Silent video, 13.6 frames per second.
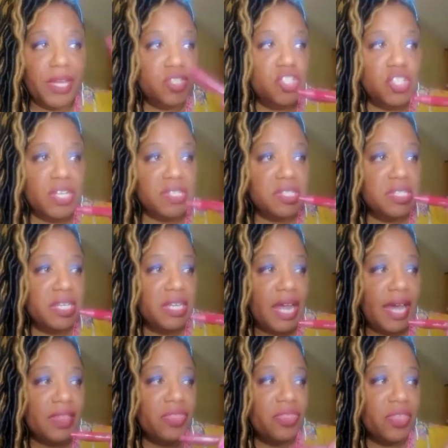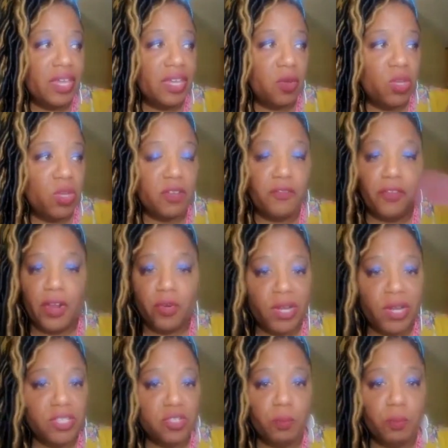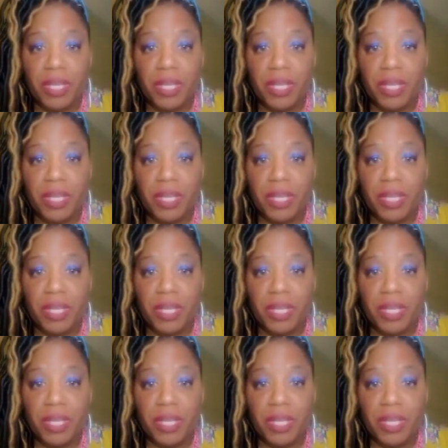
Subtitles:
She just did, I think it was a fundraiser,